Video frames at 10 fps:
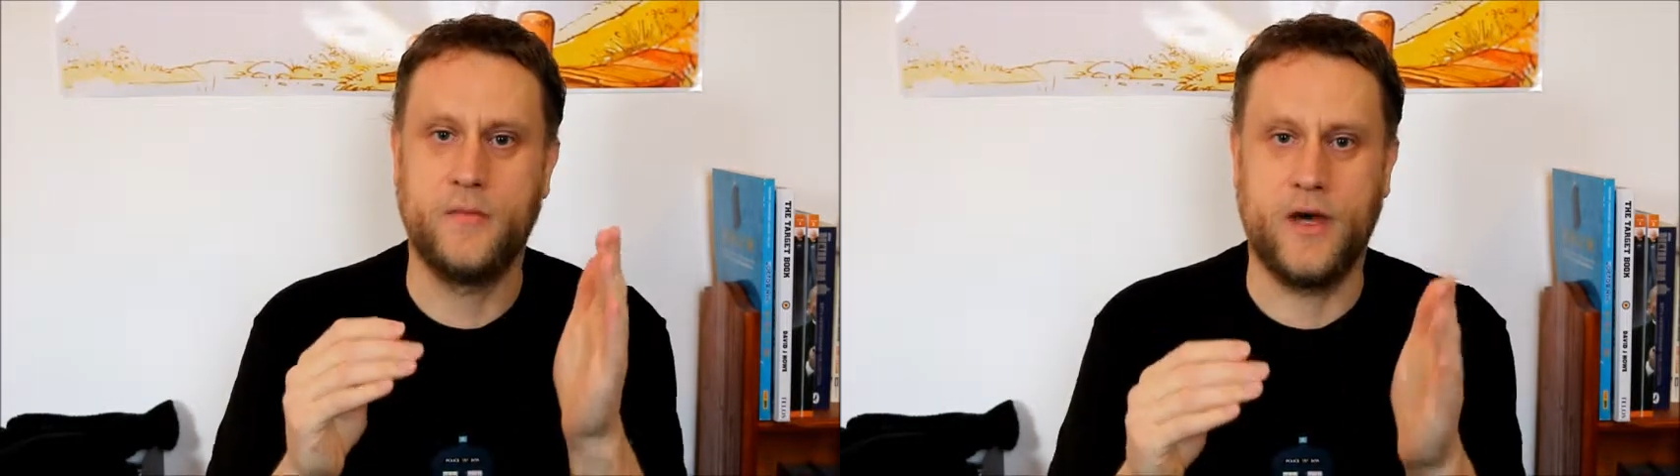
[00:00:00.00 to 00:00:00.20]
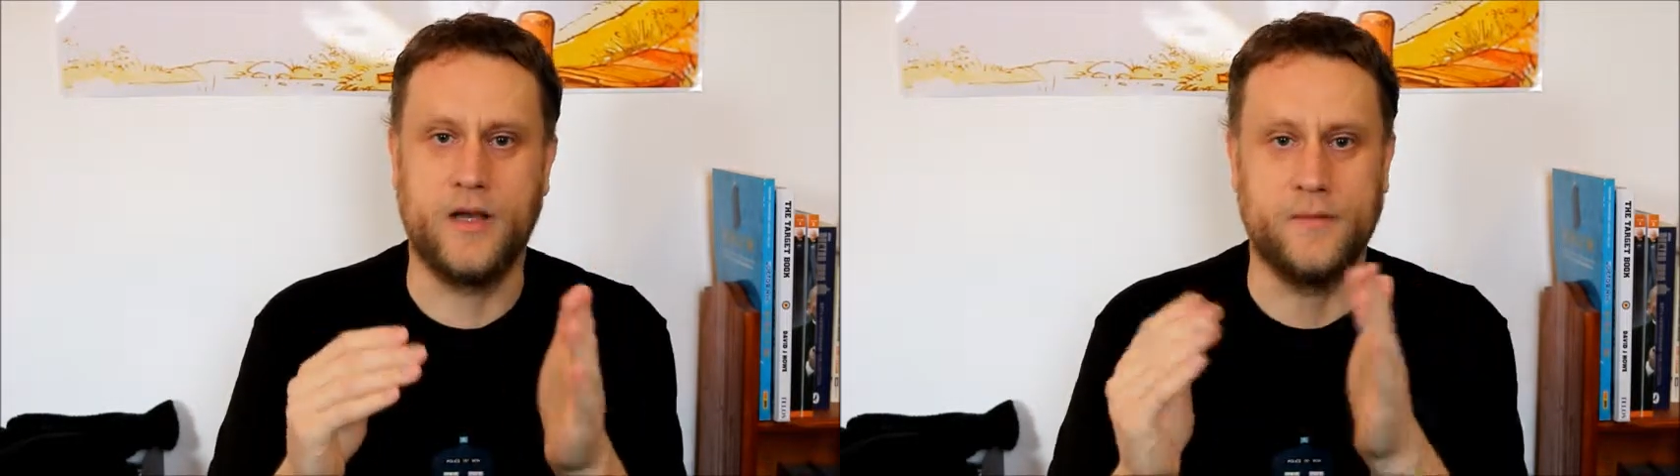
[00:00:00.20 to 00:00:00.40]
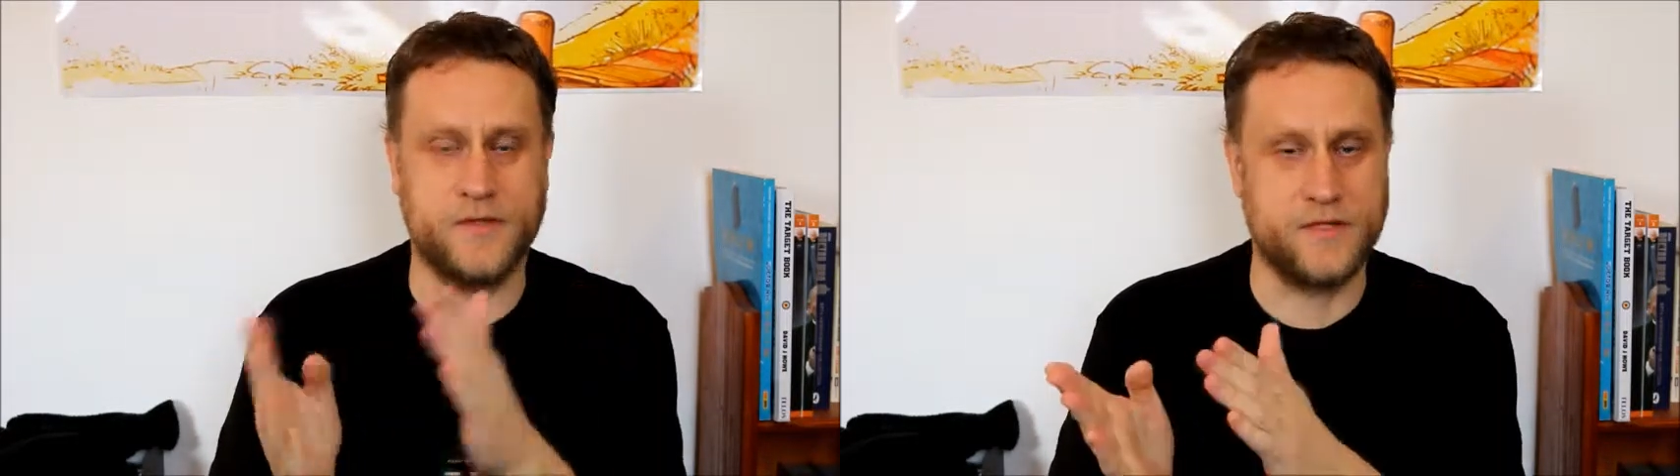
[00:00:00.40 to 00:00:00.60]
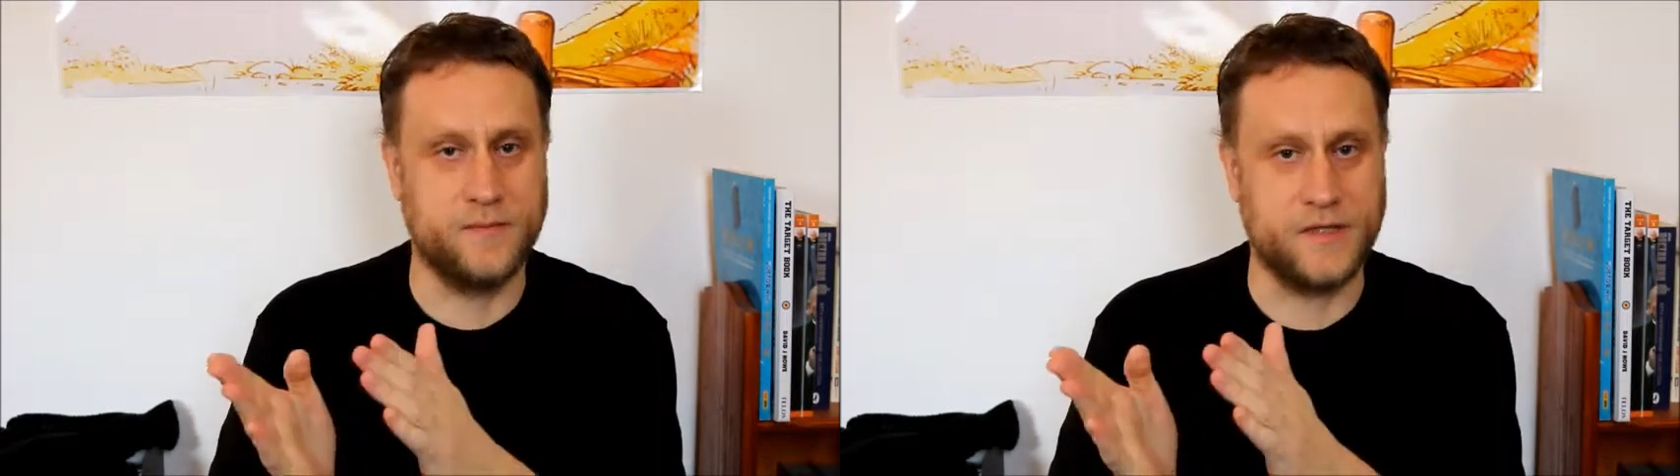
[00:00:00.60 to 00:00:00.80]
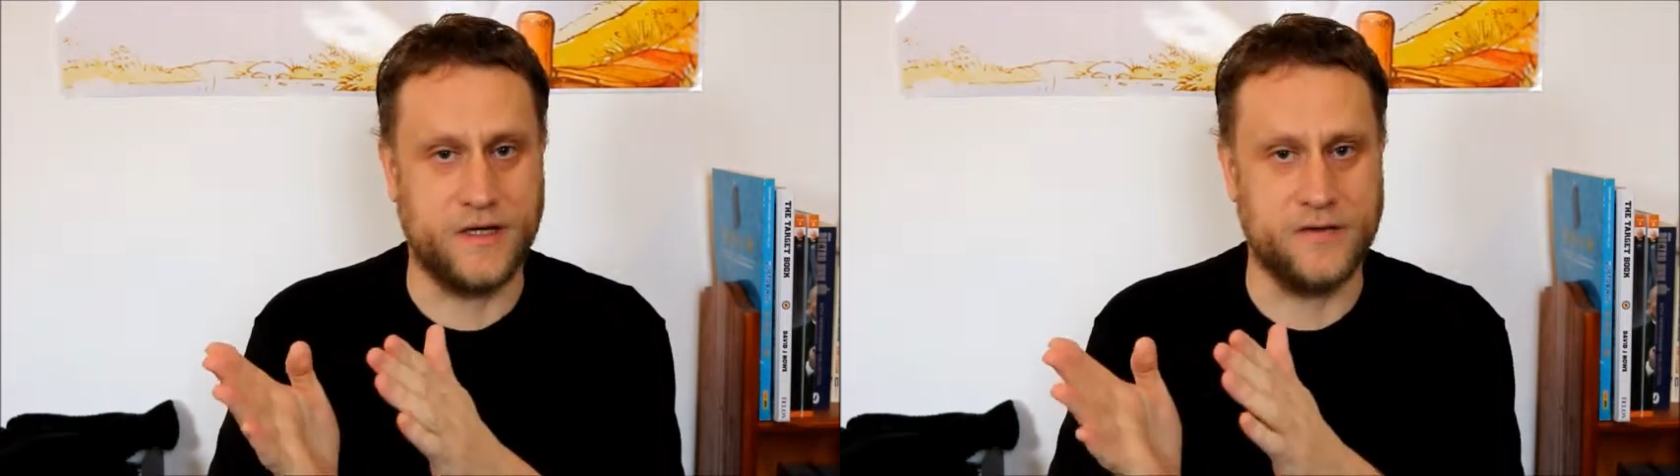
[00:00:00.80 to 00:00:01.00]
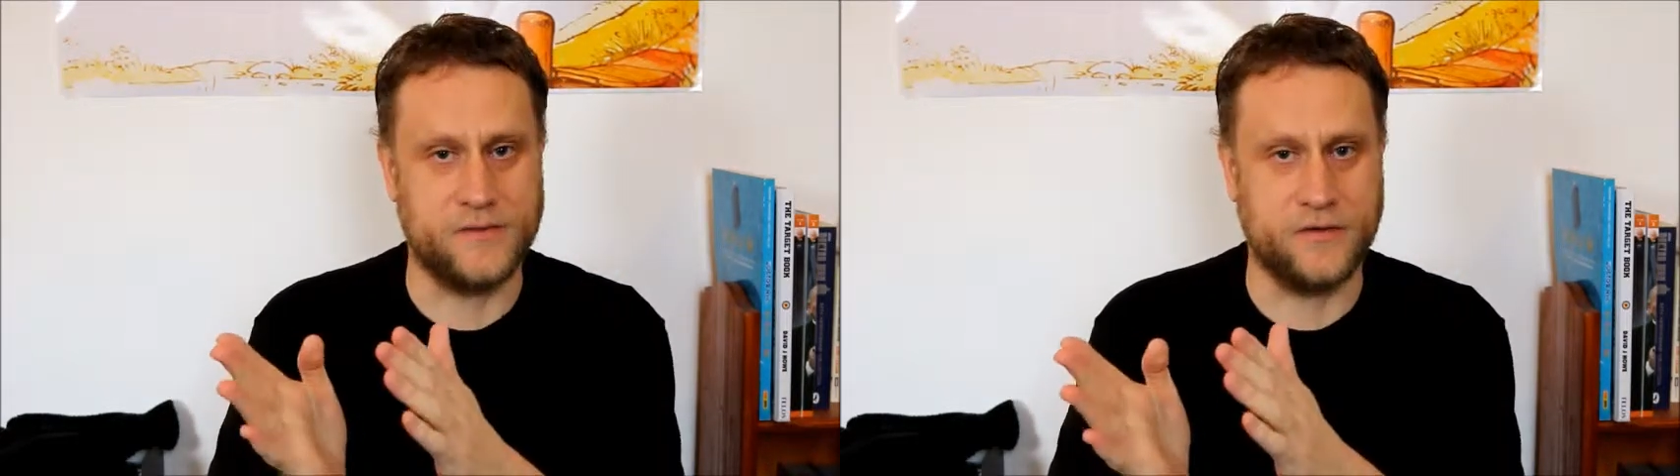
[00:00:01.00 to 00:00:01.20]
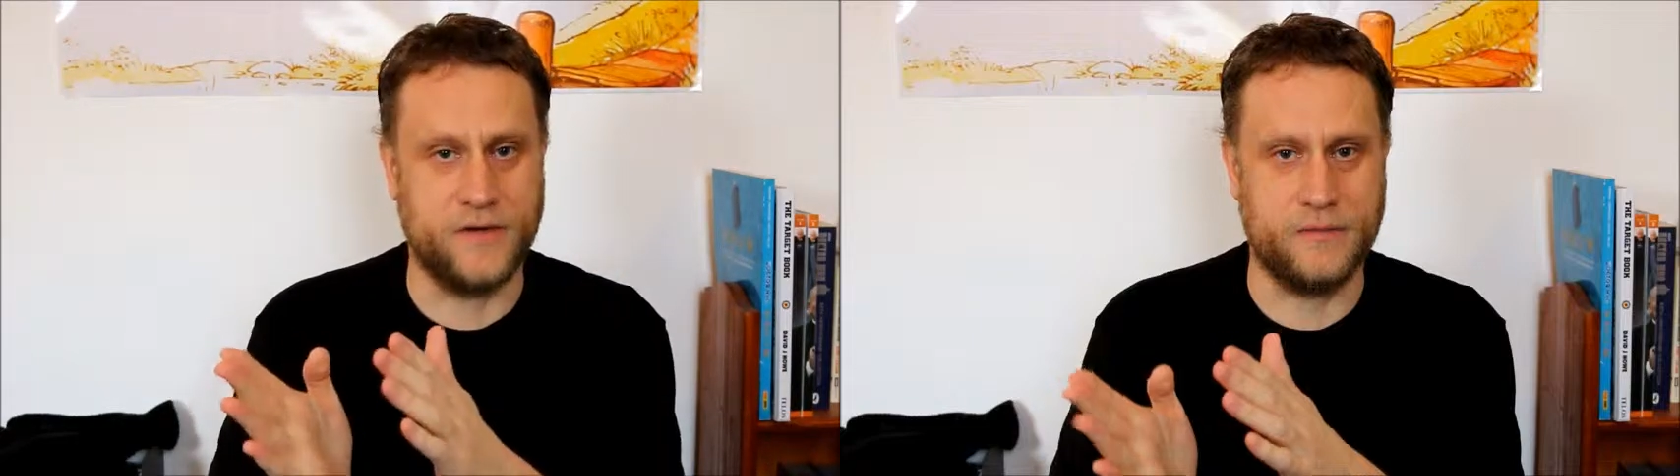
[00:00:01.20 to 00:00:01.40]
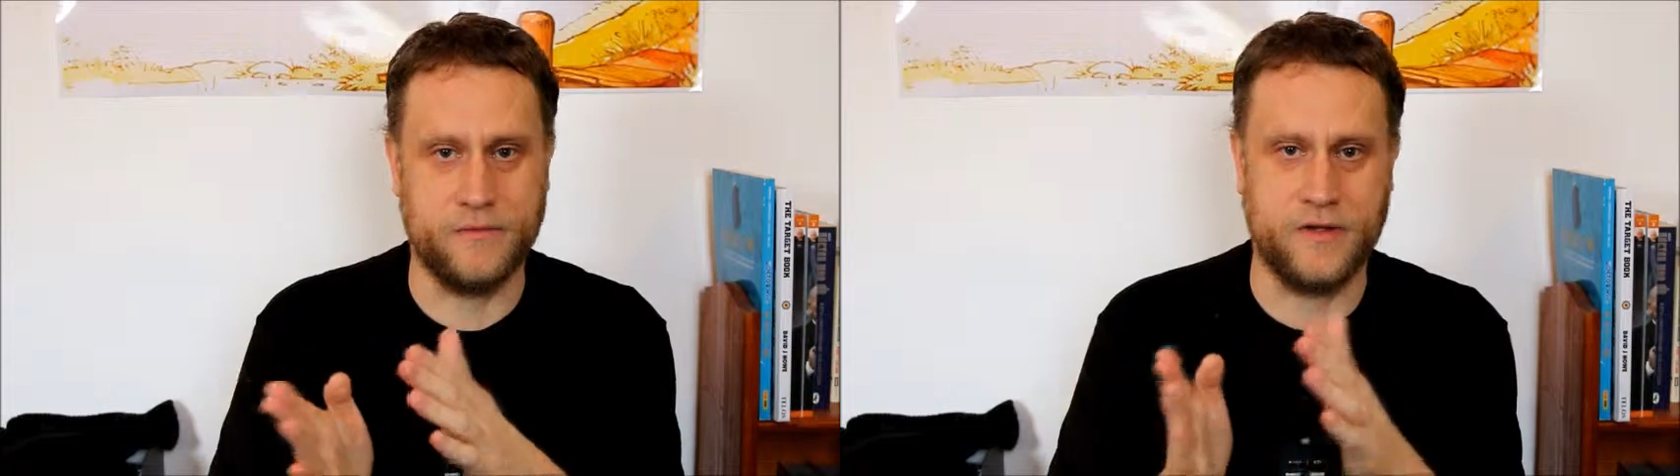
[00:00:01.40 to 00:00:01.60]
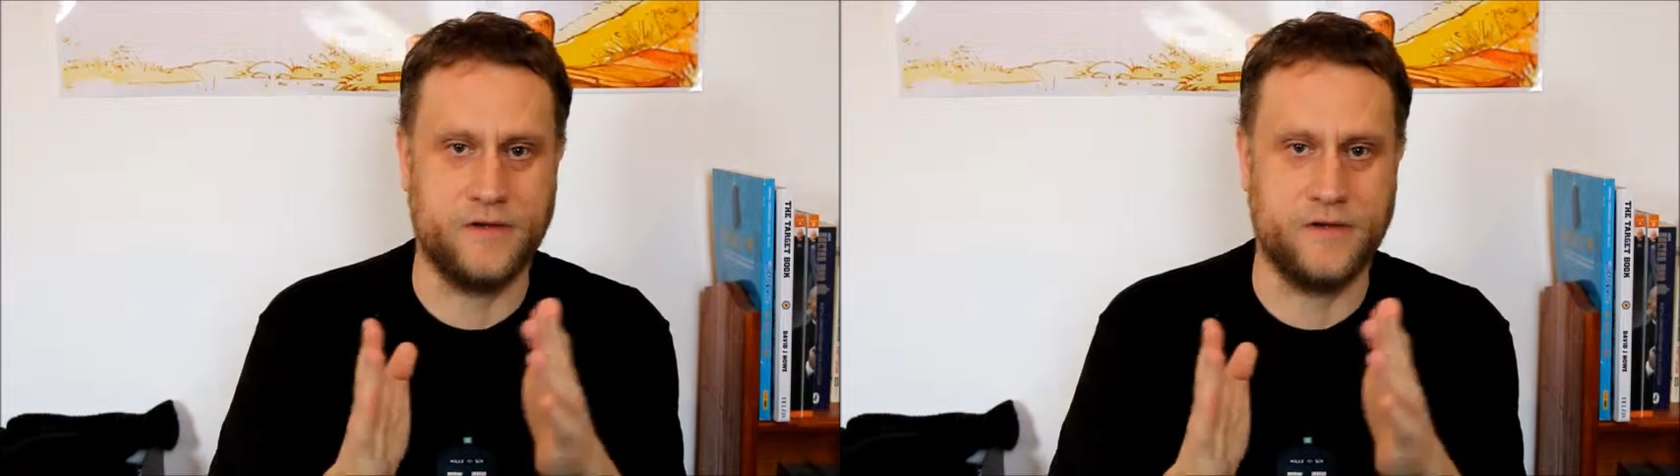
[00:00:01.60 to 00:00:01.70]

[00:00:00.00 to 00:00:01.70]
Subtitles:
Parliament sometimes agreeing with